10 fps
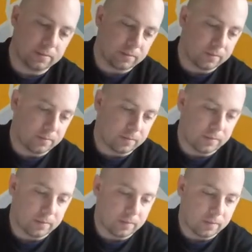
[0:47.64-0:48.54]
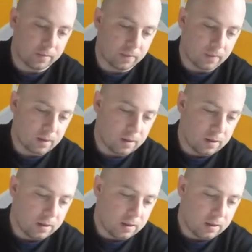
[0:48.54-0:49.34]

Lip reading: (no one is talking)